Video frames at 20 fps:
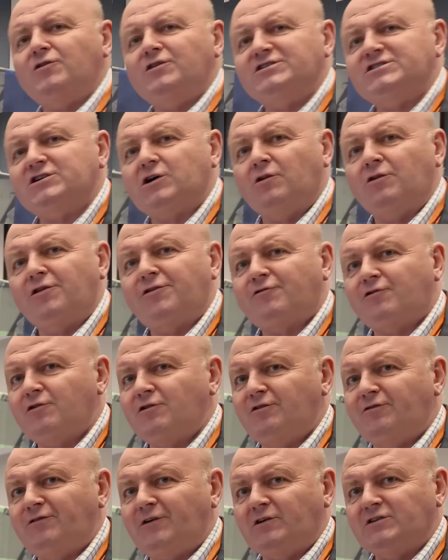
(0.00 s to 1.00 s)
that's gone through
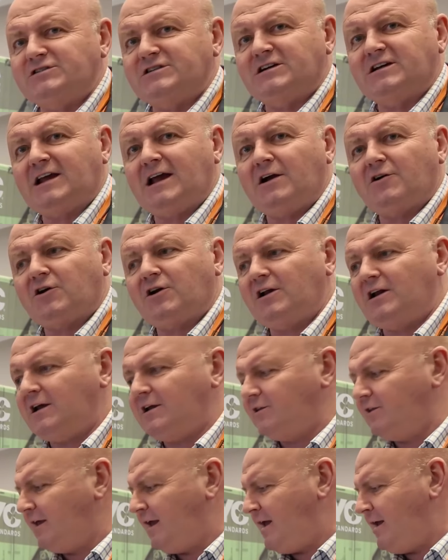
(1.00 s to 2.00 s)
the filter,
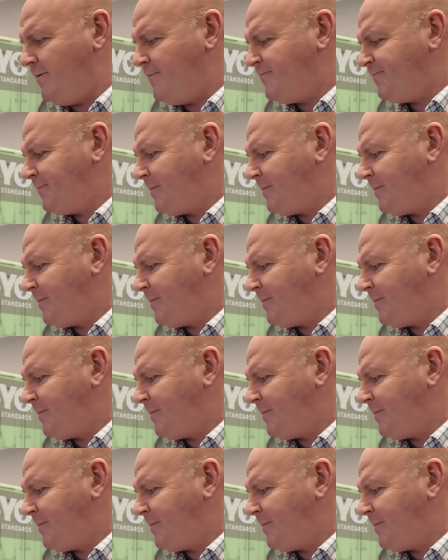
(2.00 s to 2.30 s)
calculate the